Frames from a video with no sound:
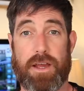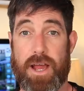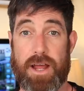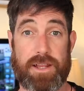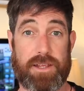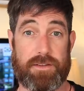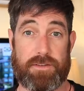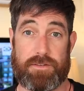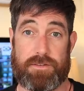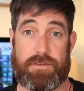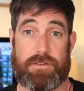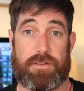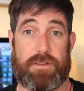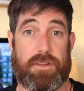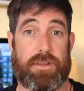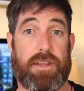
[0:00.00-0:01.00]
and it's
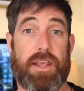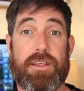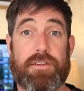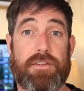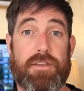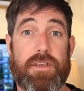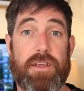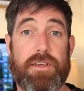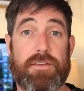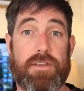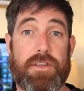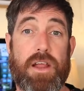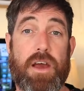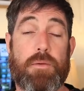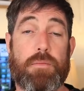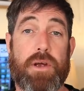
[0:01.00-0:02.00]
a
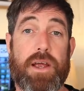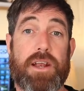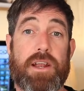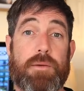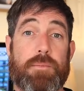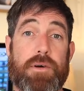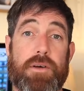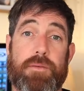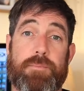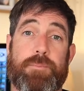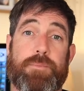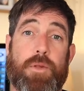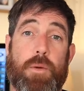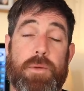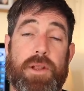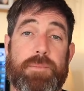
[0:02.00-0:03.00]
no-brainer, but
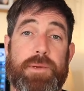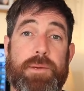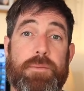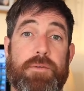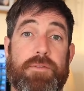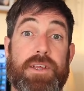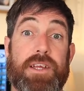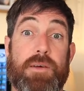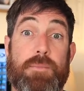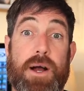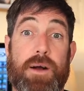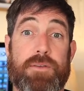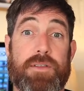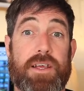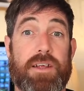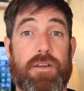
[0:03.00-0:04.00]
not many people think
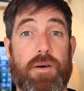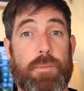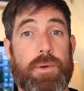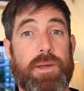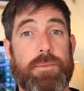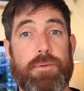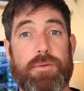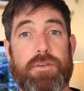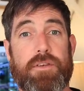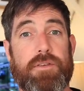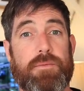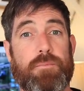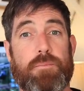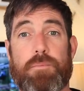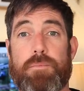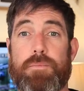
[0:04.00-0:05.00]
about it. A lot of people just
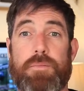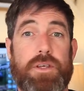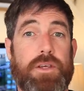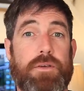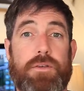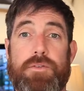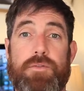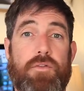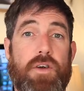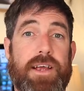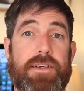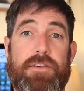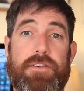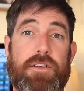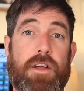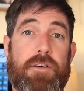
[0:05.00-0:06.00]
use
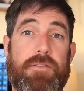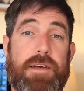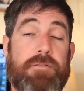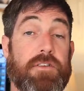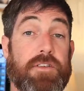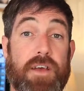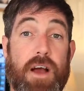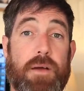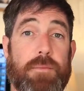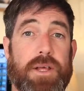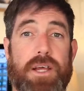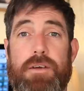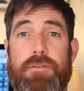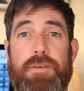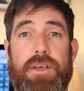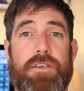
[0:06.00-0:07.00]
fresh stuff every time they
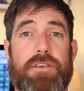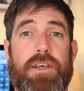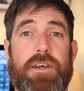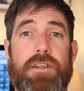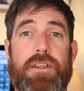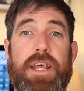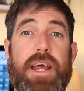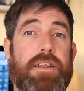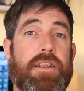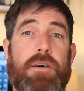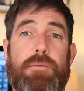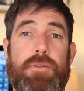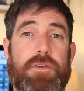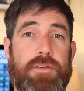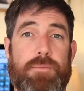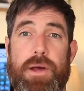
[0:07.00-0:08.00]
go fishing, and they end
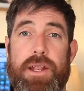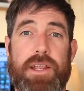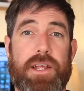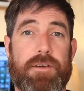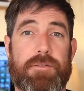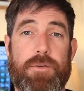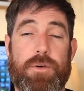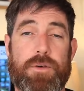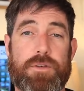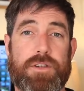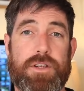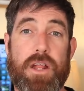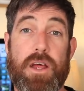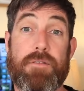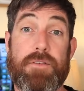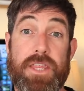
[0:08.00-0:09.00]
up just spending a
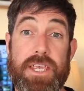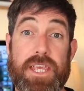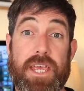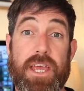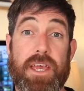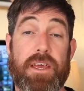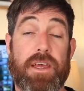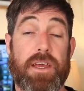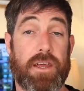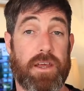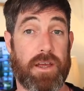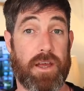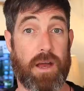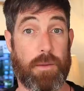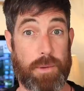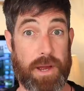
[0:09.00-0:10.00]
fortune over the year.
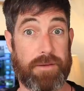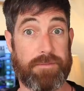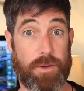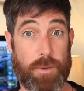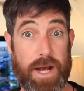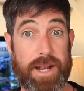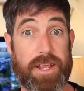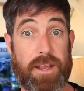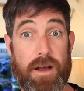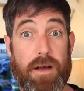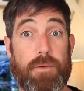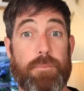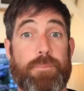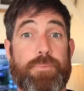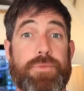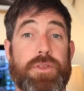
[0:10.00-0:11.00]
I bet if you add it
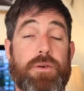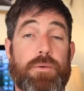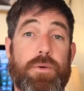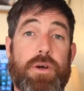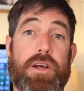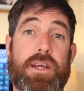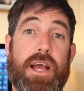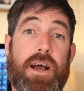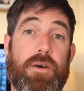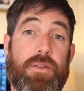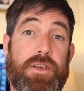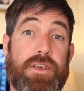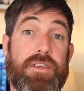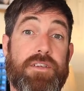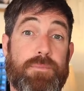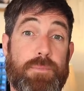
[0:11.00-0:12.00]
up, you'll work out
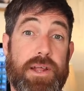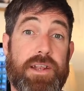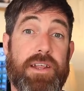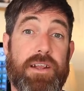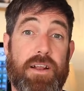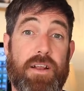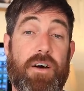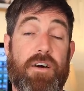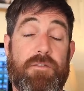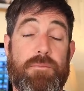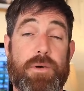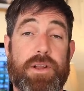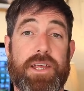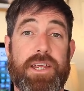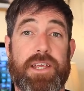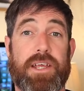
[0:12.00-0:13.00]
that you're spending a lot of
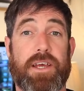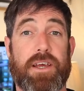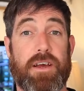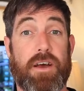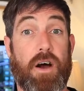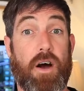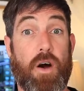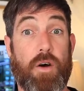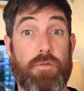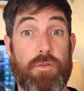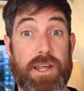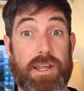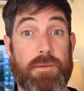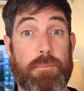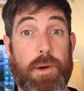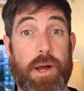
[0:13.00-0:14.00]
money on
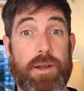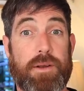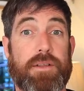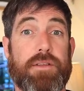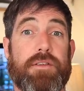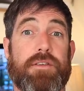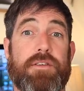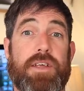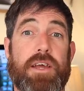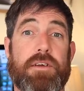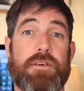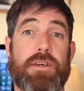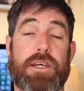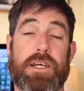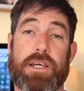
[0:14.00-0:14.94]
rig components. So